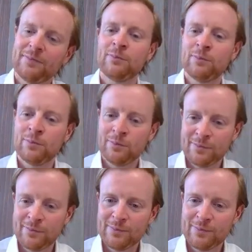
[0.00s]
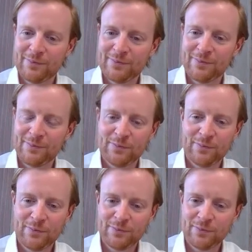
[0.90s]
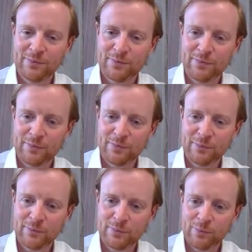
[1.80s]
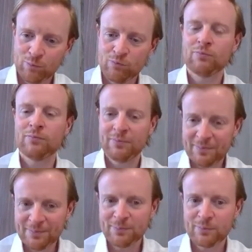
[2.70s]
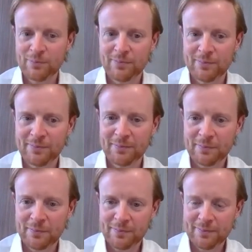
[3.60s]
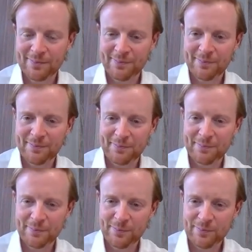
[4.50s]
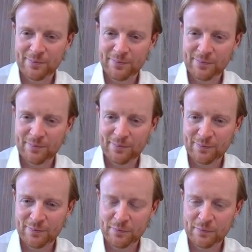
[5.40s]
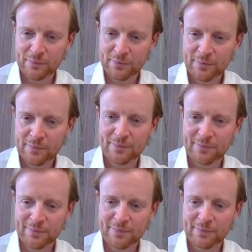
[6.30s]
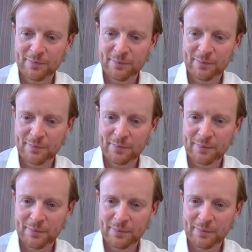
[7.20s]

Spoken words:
(not speaking)